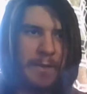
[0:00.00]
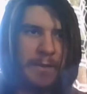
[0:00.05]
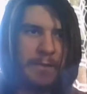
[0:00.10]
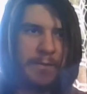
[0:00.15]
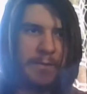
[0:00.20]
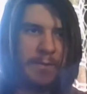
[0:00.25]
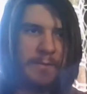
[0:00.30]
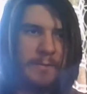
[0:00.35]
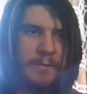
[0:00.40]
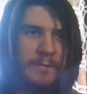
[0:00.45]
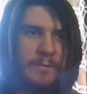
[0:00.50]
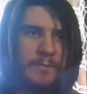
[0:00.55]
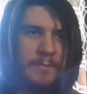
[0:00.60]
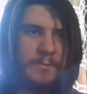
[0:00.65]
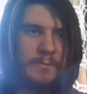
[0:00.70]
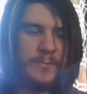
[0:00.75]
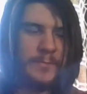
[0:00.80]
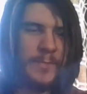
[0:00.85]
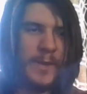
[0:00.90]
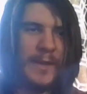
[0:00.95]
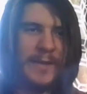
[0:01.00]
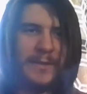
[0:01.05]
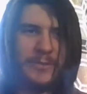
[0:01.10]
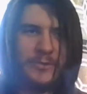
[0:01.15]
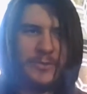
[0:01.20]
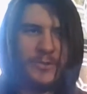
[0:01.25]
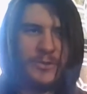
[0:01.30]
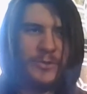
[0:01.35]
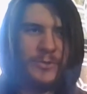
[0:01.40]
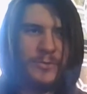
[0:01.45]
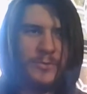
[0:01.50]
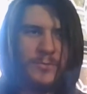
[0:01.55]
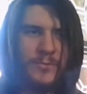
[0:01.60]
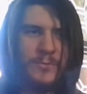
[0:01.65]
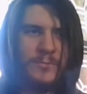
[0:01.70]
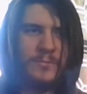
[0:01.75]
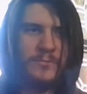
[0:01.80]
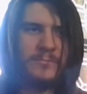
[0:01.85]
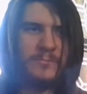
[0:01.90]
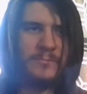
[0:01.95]
I think buying
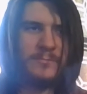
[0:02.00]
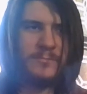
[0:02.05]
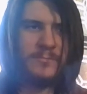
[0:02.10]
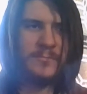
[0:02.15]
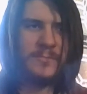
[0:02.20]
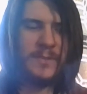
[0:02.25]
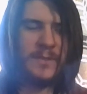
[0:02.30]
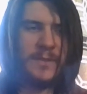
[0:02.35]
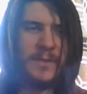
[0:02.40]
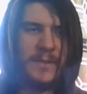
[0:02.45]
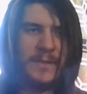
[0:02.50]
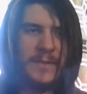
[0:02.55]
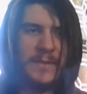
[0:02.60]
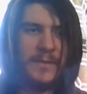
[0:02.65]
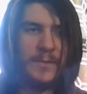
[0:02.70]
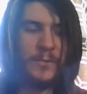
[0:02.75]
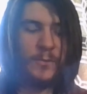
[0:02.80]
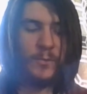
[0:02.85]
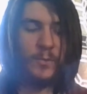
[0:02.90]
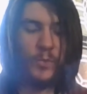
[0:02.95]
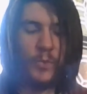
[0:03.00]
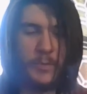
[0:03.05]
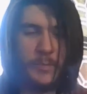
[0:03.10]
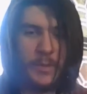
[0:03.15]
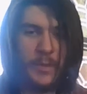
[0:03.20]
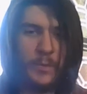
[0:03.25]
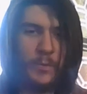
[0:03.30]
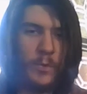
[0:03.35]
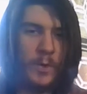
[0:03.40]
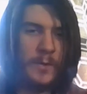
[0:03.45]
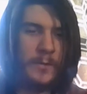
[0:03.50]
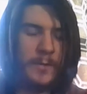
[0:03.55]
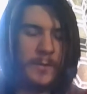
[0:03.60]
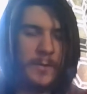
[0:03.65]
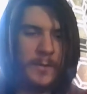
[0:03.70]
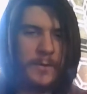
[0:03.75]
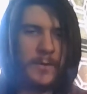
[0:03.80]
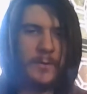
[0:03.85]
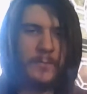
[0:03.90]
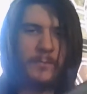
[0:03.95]
2 would be worth
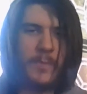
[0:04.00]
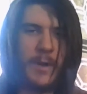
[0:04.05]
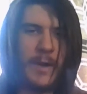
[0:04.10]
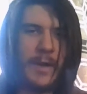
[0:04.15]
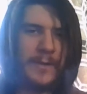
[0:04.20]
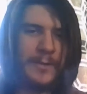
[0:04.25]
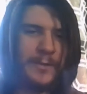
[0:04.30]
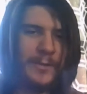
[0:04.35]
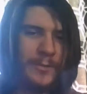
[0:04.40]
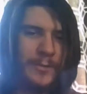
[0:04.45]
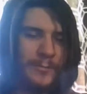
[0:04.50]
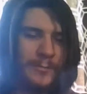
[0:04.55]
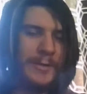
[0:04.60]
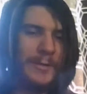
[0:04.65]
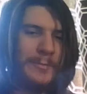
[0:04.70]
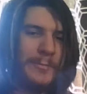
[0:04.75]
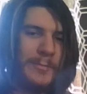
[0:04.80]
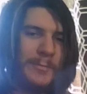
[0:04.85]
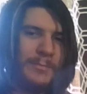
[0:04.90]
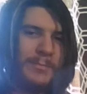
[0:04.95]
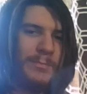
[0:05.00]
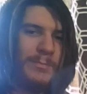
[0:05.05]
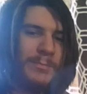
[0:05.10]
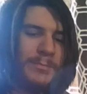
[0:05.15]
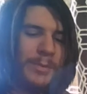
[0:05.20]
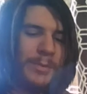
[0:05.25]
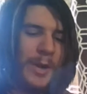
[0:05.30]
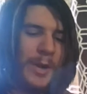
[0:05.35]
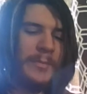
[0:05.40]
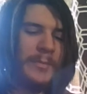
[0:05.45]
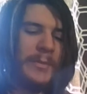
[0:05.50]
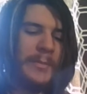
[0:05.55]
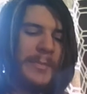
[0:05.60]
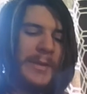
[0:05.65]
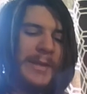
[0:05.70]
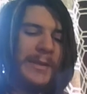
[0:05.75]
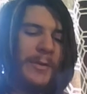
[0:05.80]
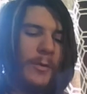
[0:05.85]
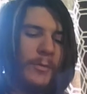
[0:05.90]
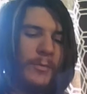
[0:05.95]
it, and buying 3 would probably
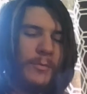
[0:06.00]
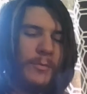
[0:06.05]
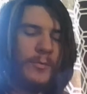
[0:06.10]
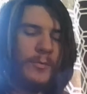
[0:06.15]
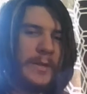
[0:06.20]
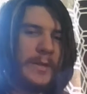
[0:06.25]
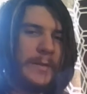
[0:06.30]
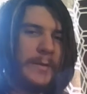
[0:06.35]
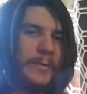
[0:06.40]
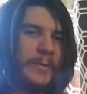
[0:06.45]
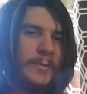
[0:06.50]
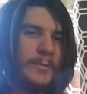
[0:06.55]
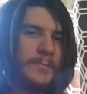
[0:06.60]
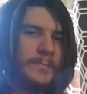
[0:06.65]
be overkill